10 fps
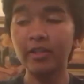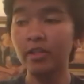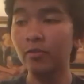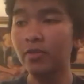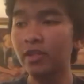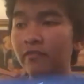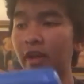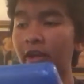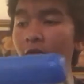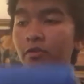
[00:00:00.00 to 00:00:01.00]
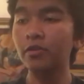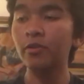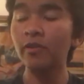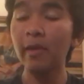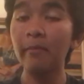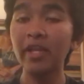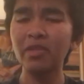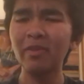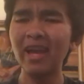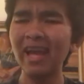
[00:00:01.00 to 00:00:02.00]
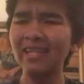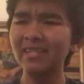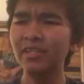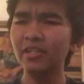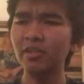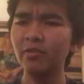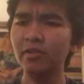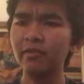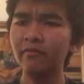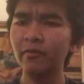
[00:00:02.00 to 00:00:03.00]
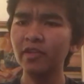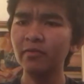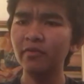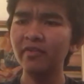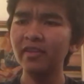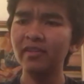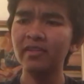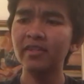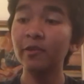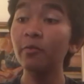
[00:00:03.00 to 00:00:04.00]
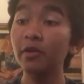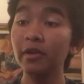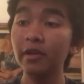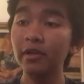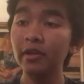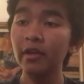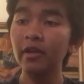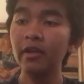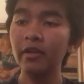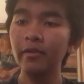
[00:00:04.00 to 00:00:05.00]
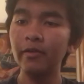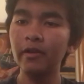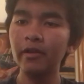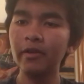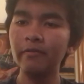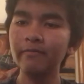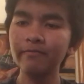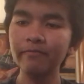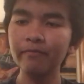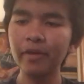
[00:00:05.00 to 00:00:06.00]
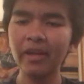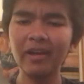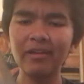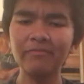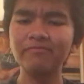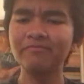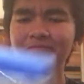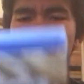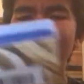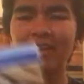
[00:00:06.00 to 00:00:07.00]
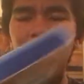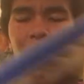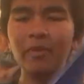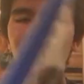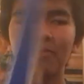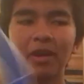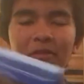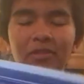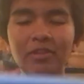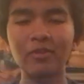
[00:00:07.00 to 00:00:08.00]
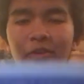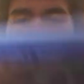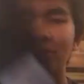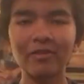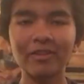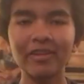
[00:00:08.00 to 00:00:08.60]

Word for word: exclusive. I also know that Best Buy has an exclusive for this movie, the Steelbook. Um, but uh, I didn't go to Best Buy, I was at Target, so I was